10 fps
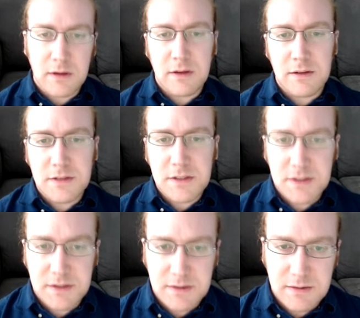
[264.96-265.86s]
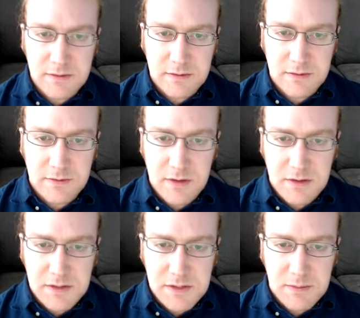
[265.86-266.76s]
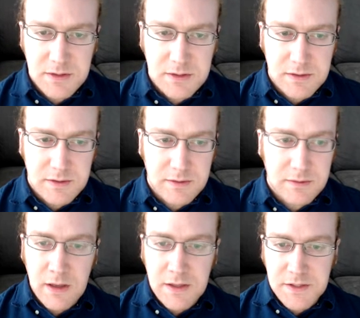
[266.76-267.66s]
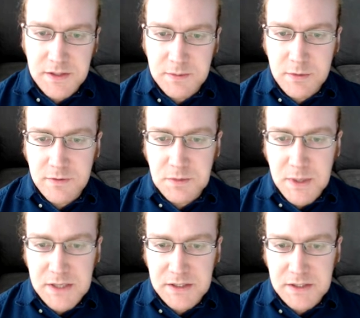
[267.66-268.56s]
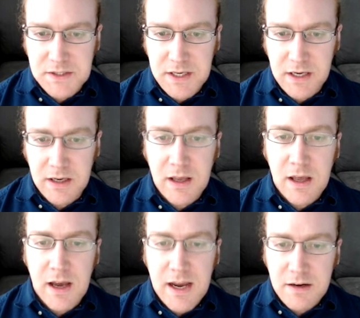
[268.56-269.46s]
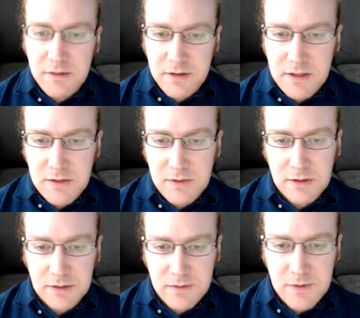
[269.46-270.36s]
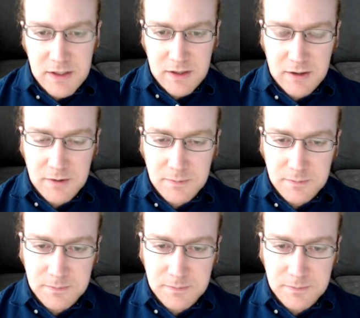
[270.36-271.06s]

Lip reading: This is very suspicious. So this move is basically saying, I don't think you can live in here.